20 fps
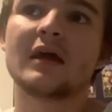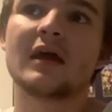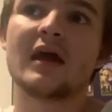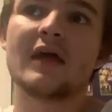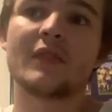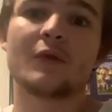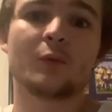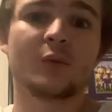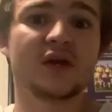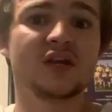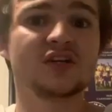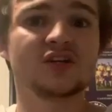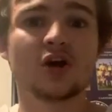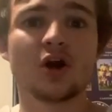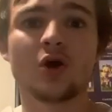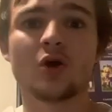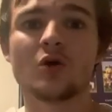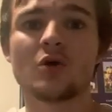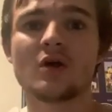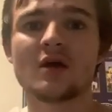and the
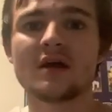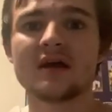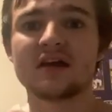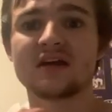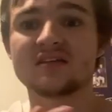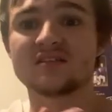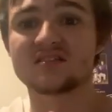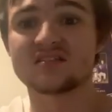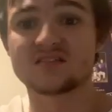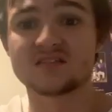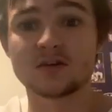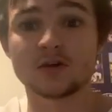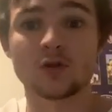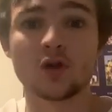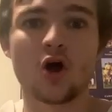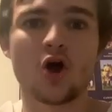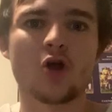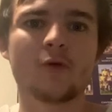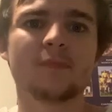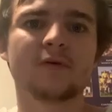window is
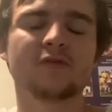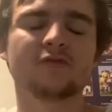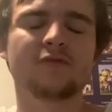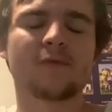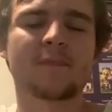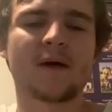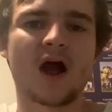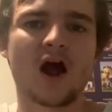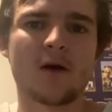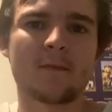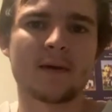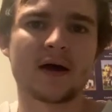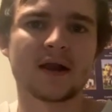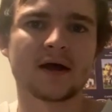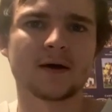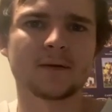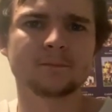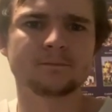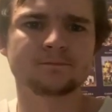still open for Parramatta.